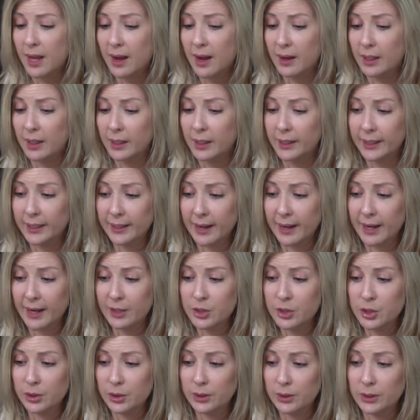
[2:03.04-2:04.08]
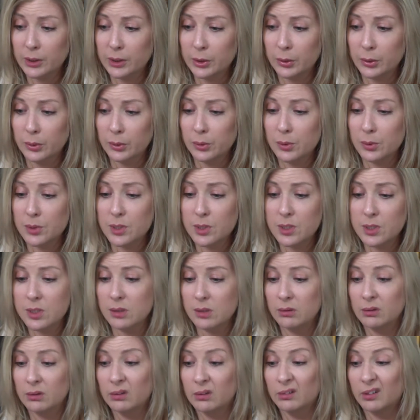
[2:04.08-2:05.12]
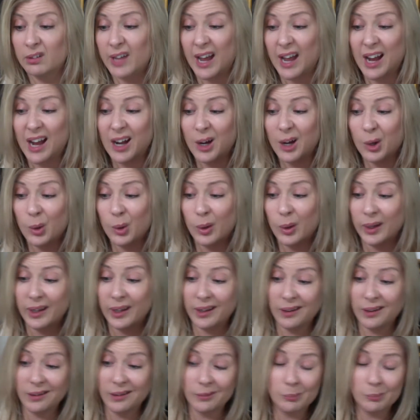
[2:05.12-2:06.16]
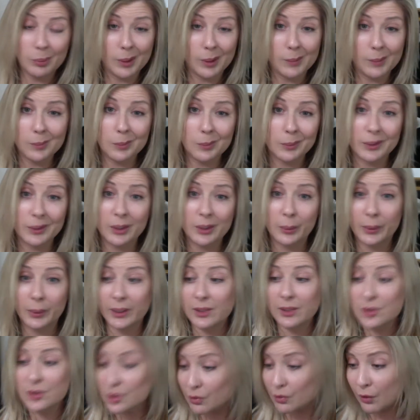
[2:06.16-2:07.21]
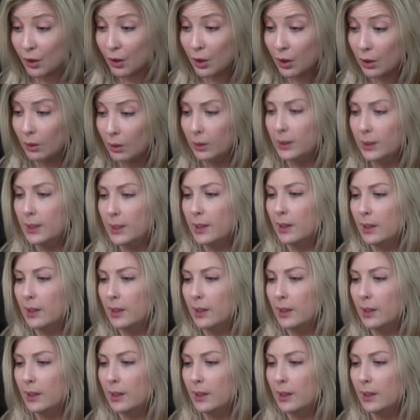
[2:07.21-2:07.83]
I can actually use now and probably going into fall.